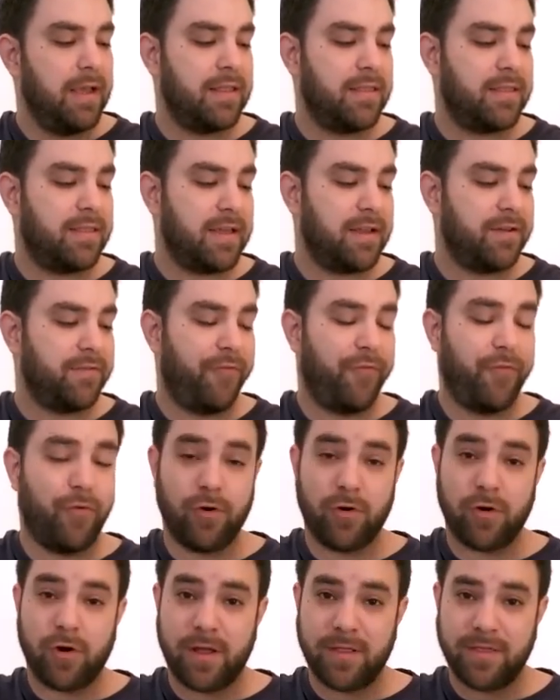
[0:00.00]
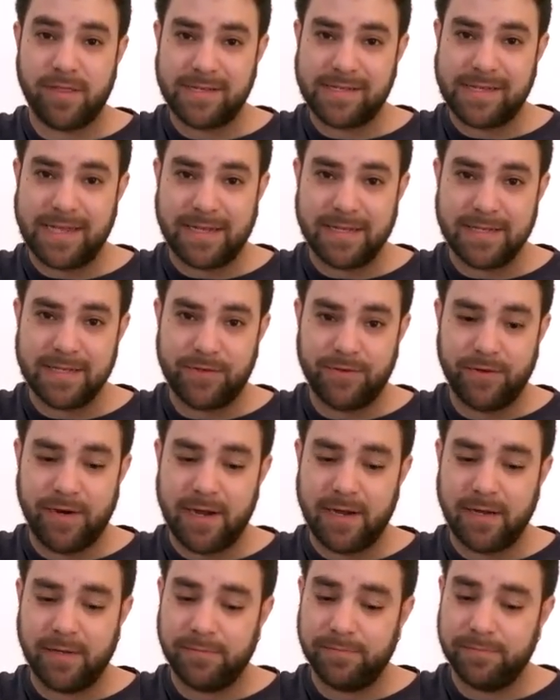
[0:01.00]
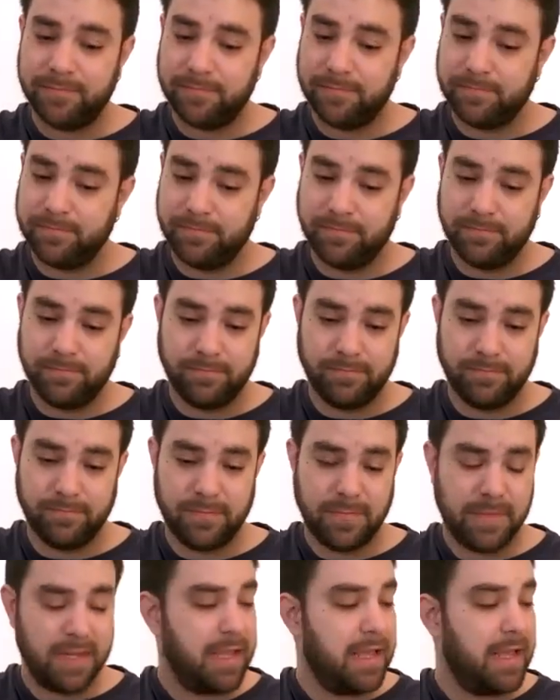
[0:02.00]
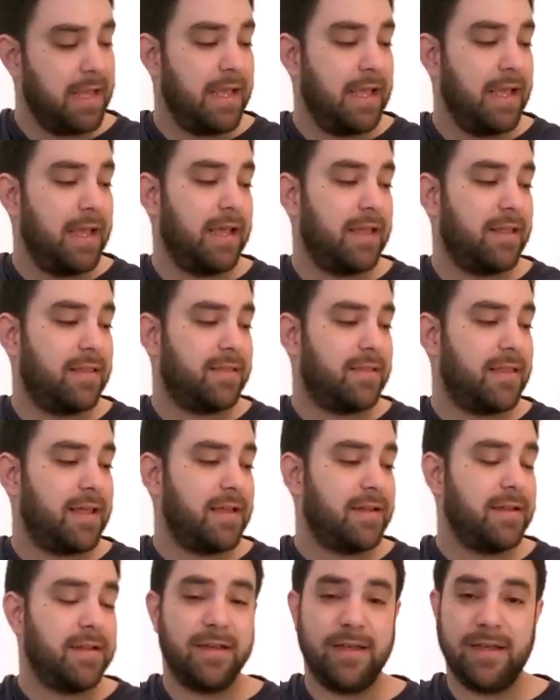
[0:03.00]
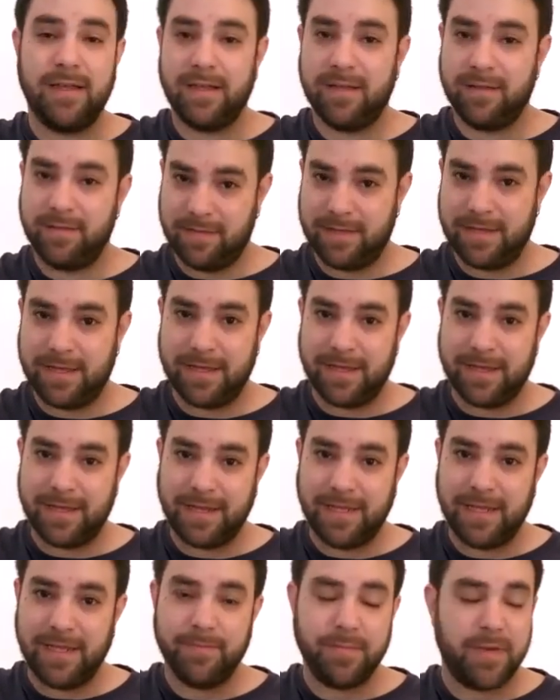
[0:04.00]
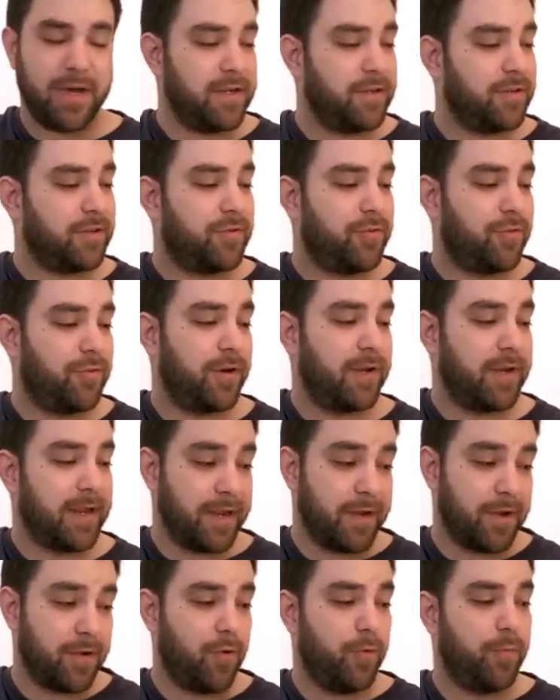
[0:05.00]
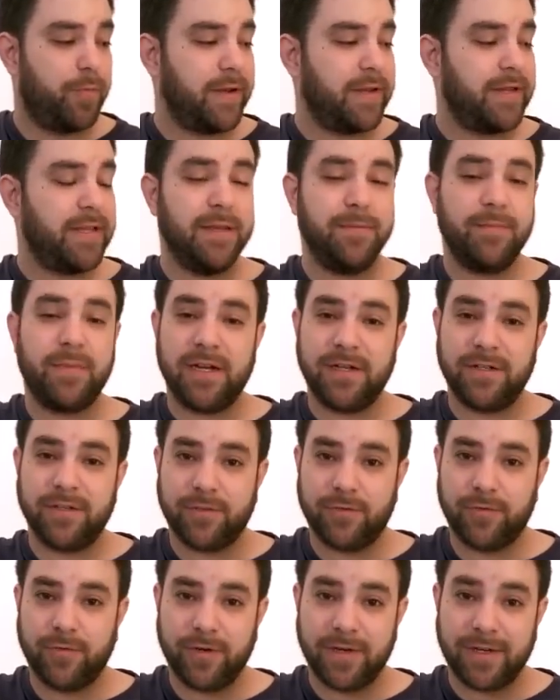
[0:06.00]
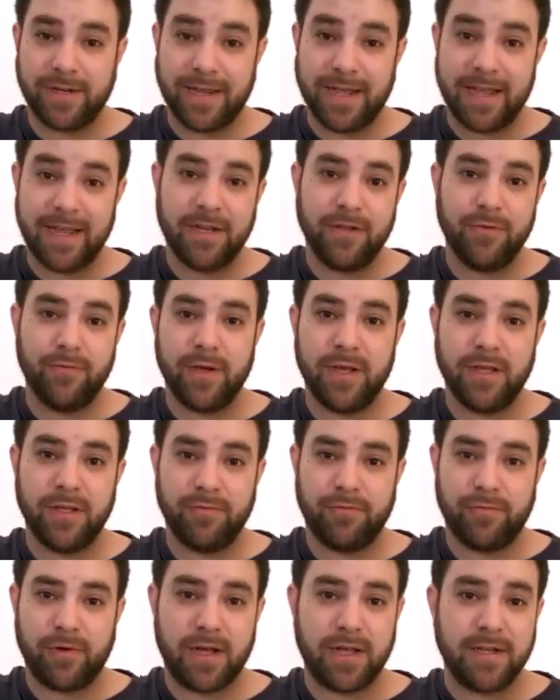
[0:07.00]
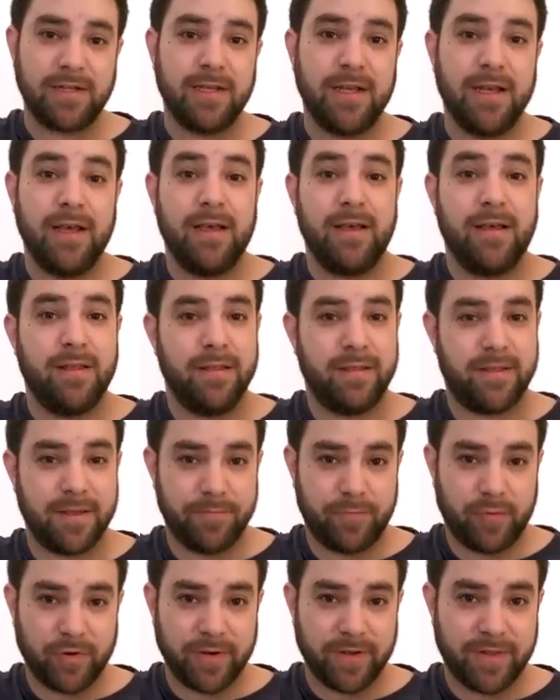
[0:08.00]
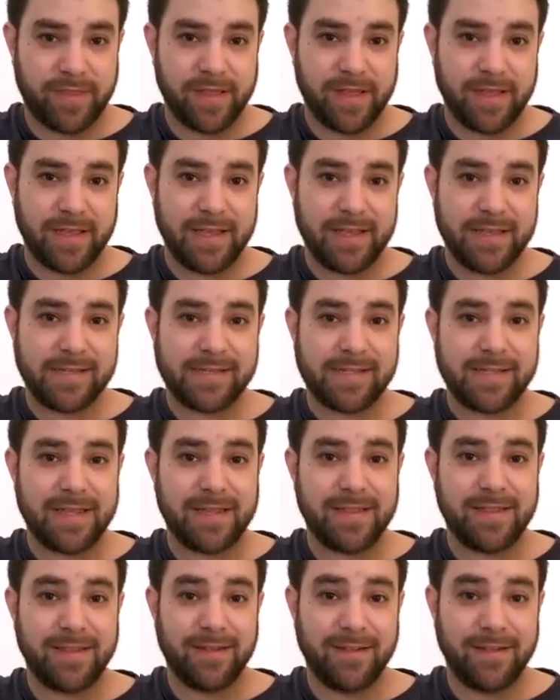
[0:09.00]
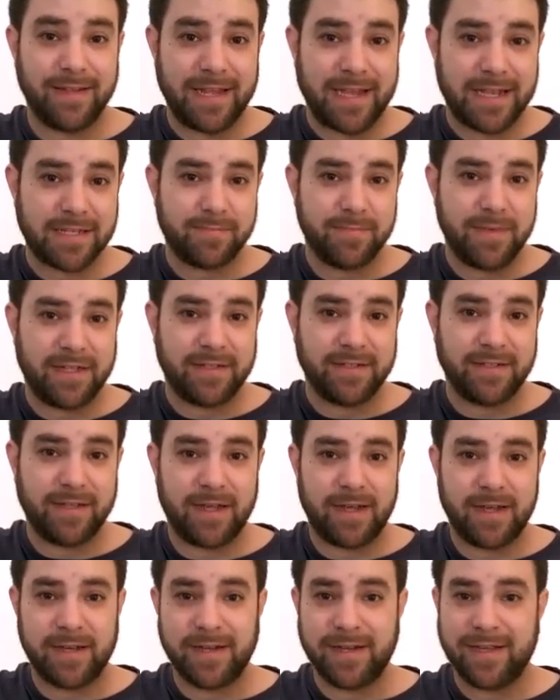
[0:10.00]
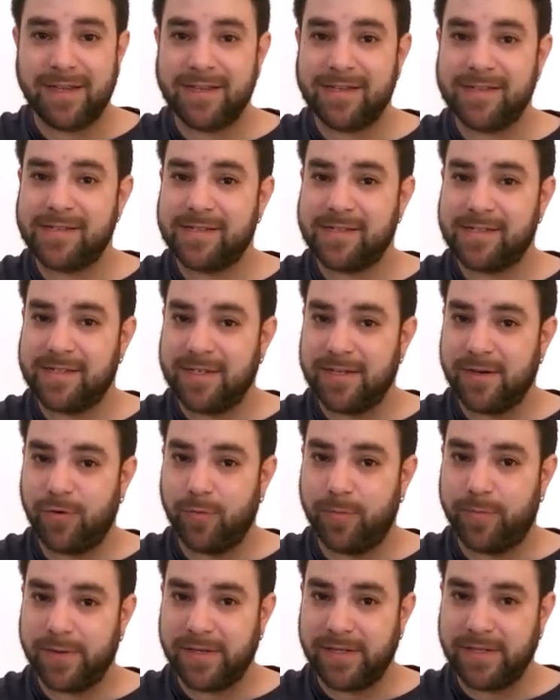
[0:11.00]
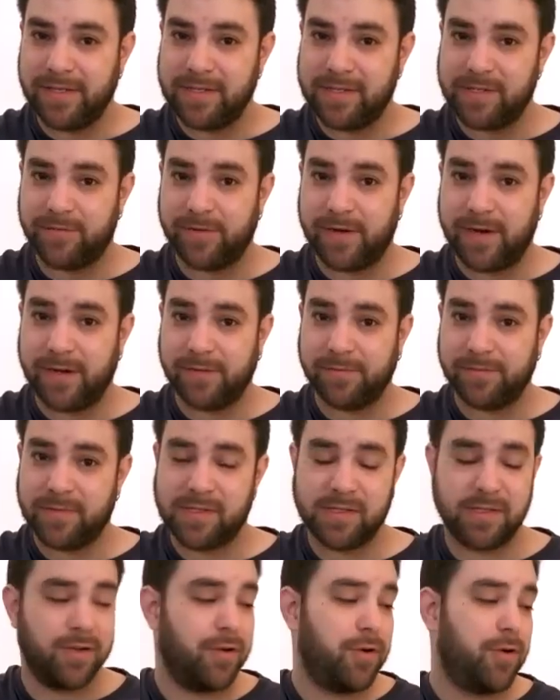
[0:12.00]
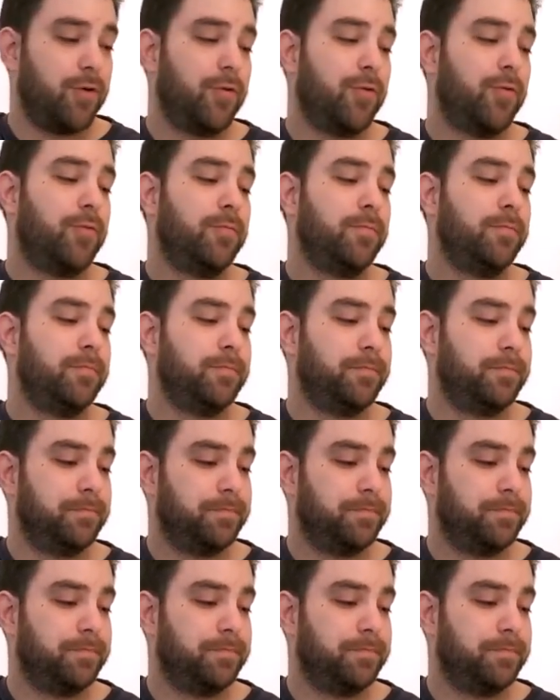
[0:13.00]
and then four on the second string, and then an E minor chord, an open E minor chord in any way you want. The important thing is that the last melody line is the open E string. So,